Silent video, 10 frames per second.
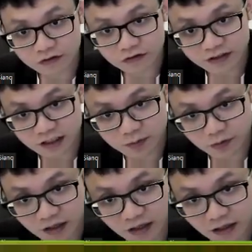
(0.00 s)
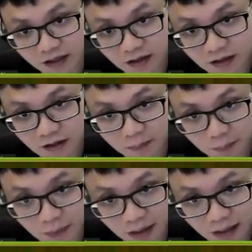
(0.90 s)
So I just put here
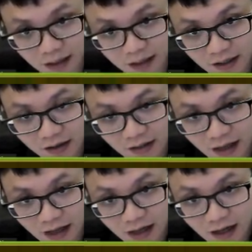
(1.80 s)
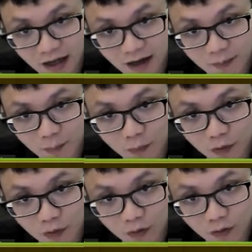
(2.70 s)

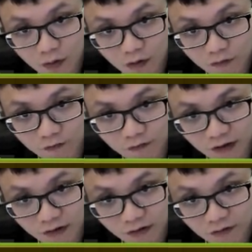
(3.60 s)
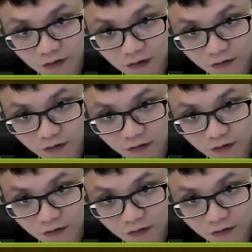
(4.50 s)
metamorphic rock.